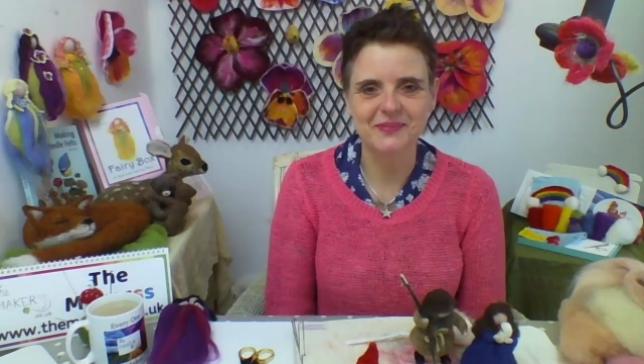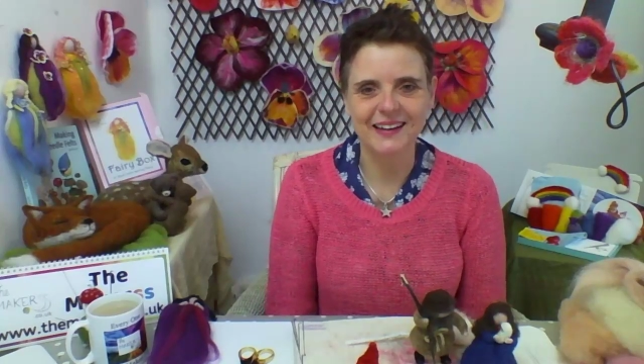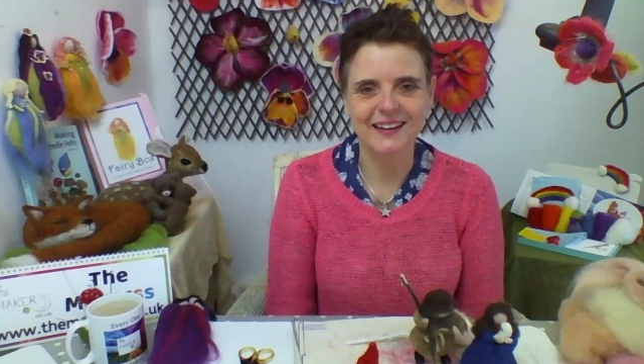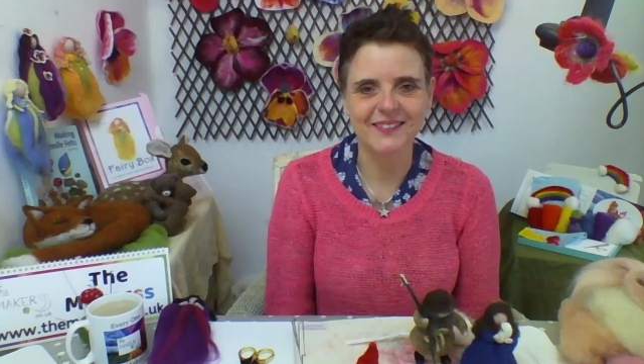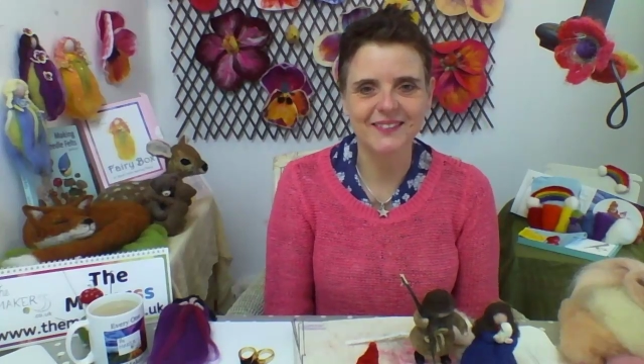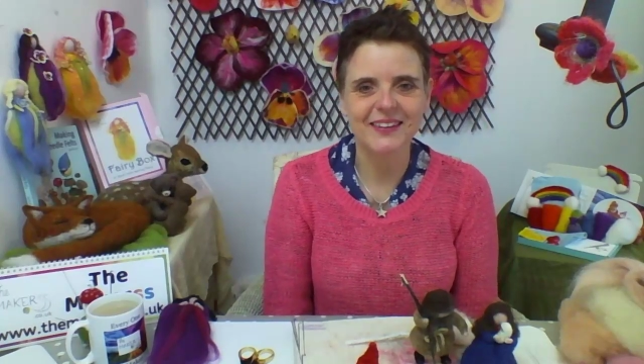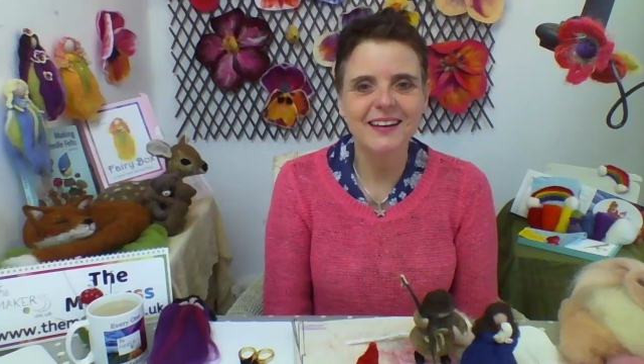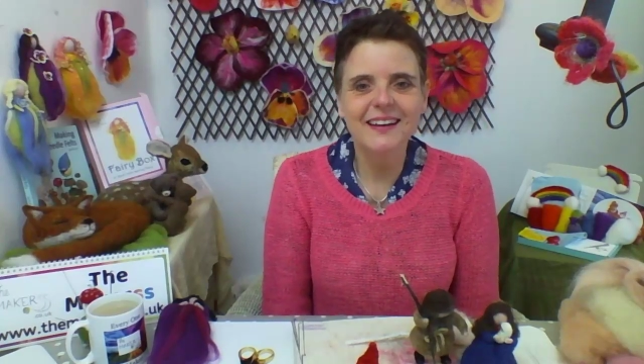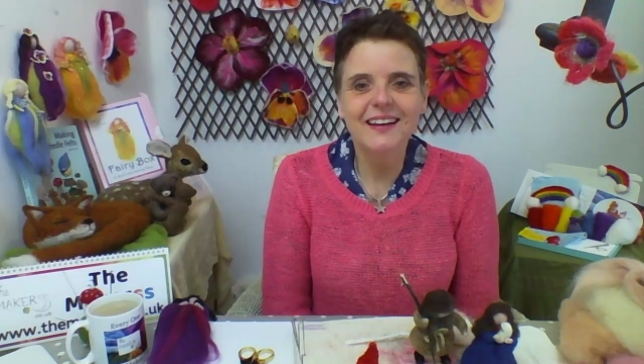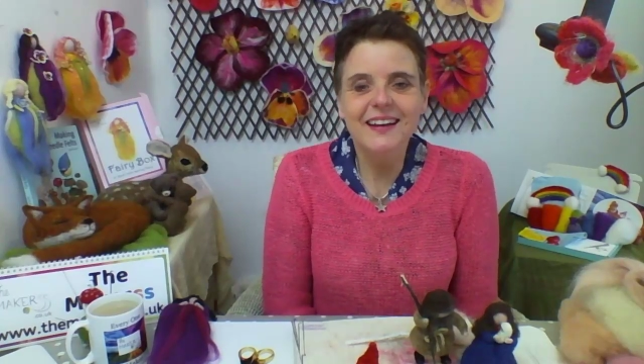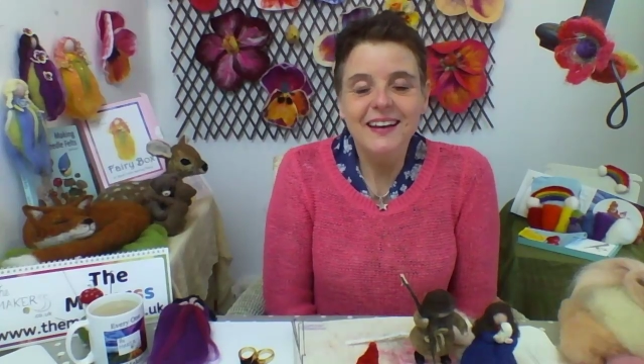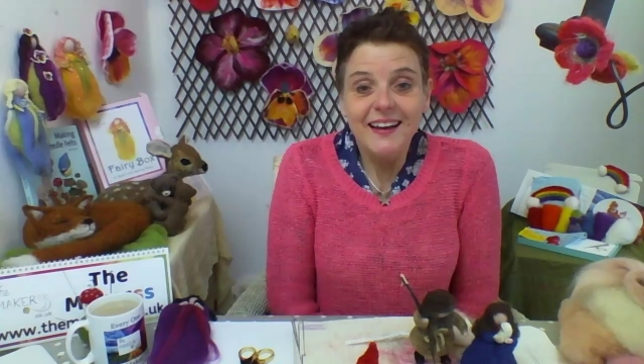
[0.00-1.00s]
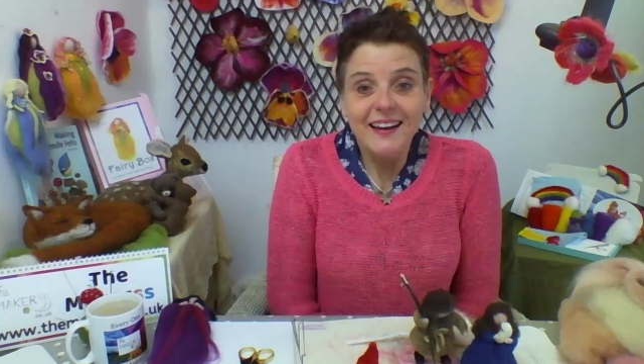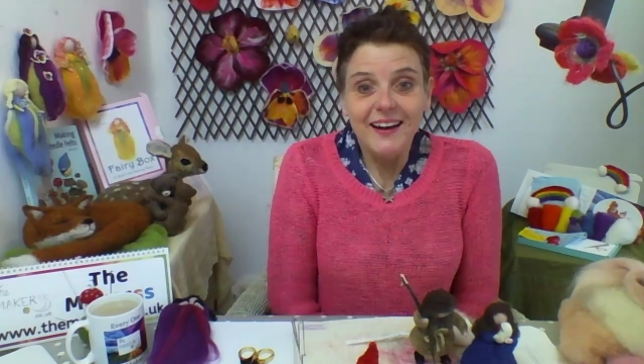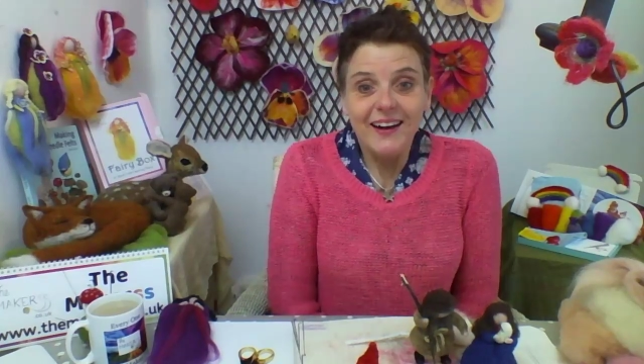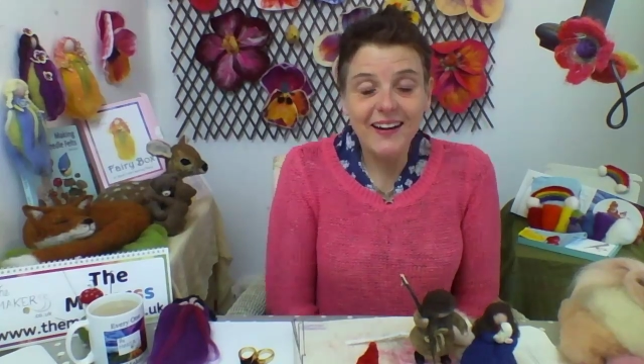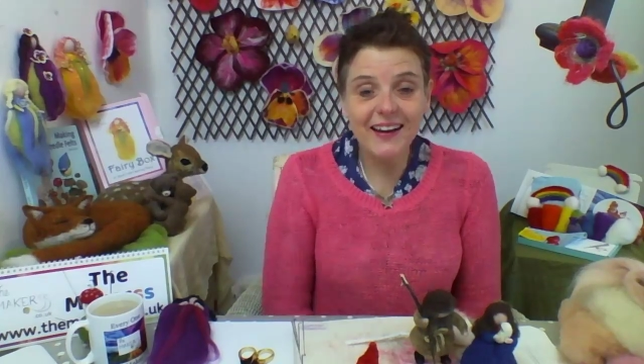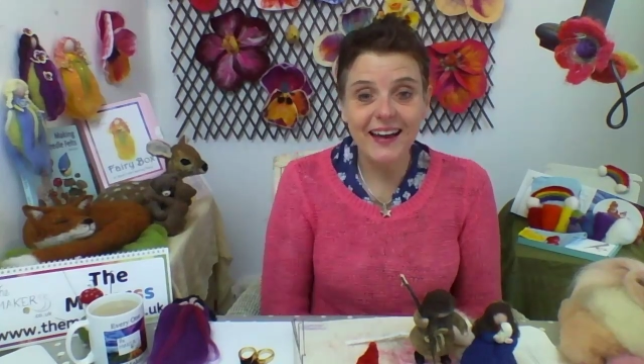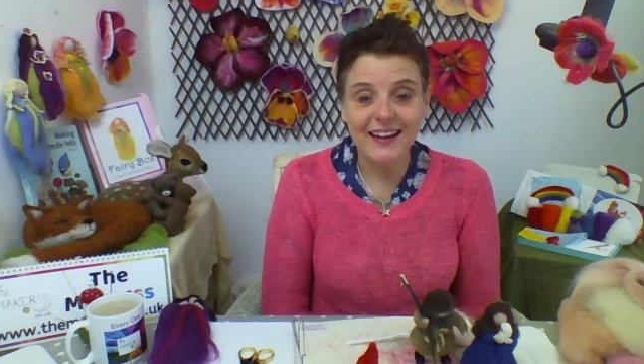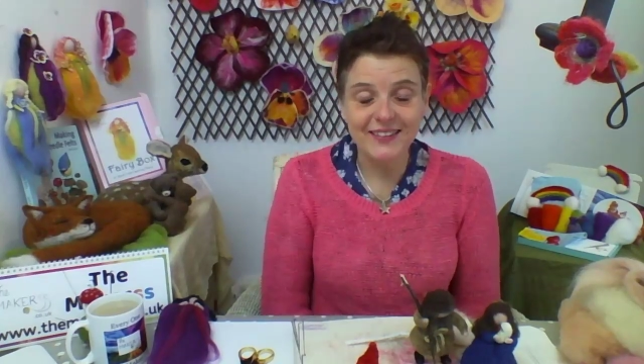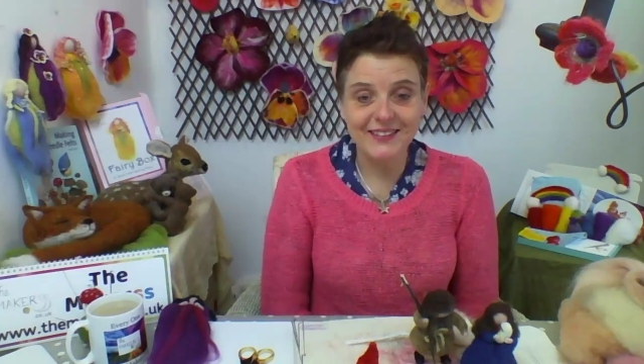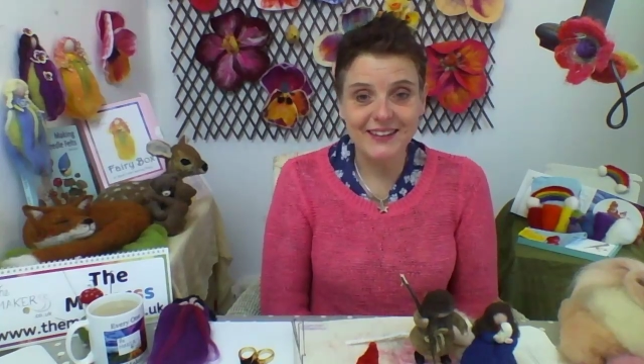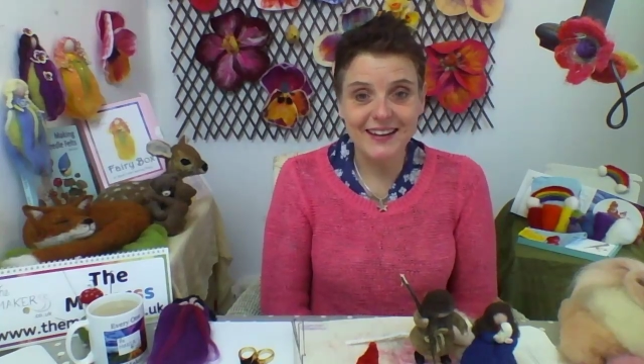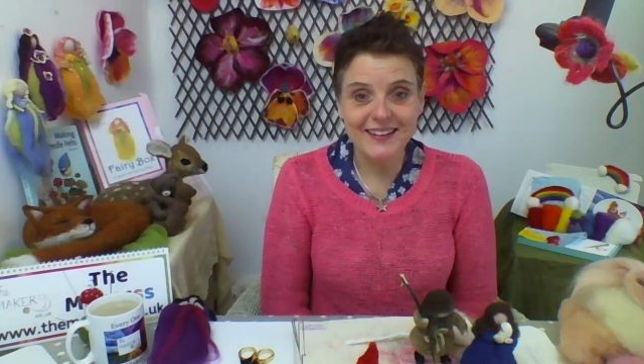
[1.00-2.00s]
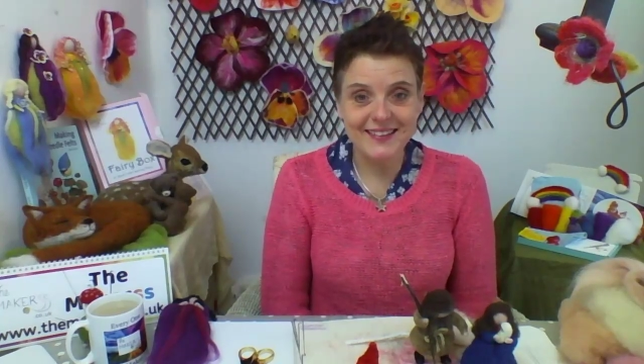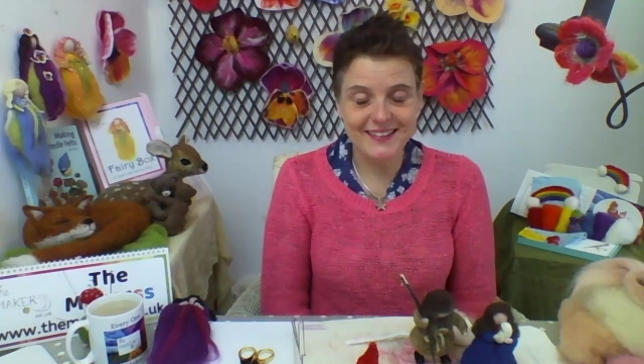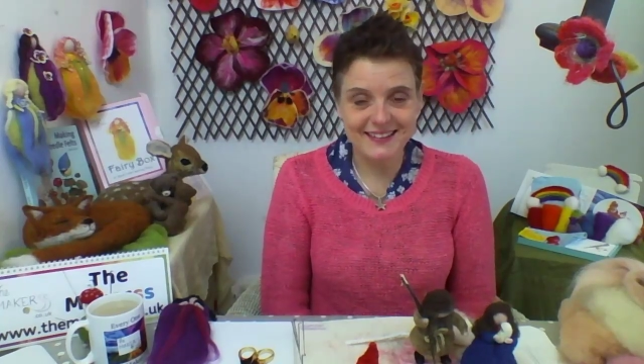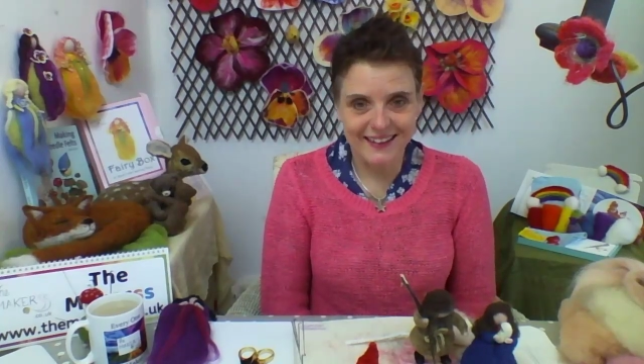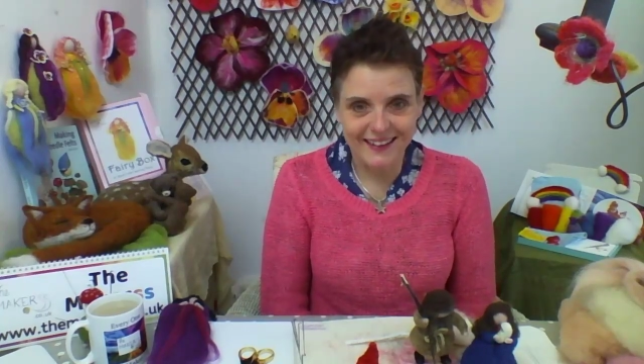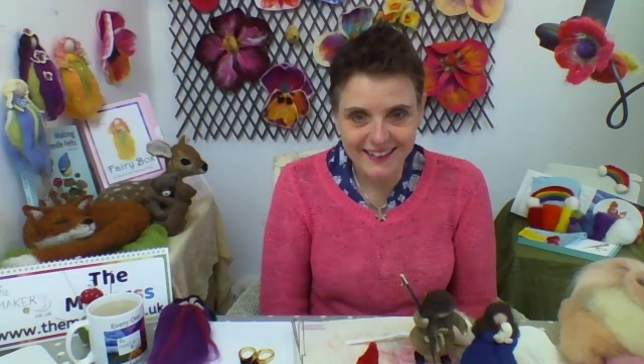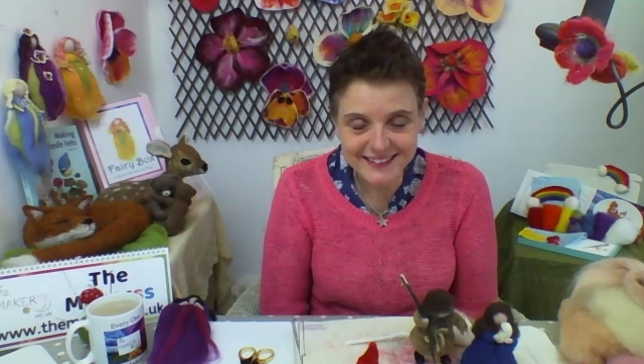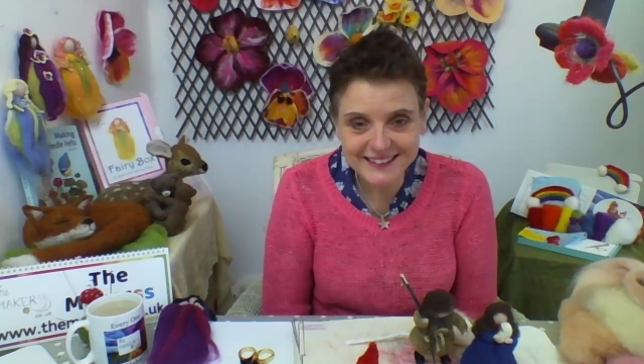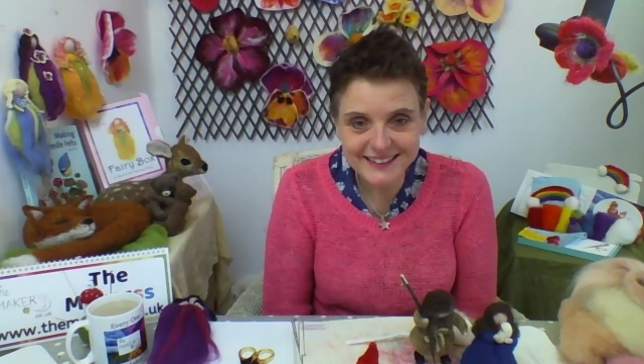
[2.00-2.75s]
yeah. Okay, so let's start.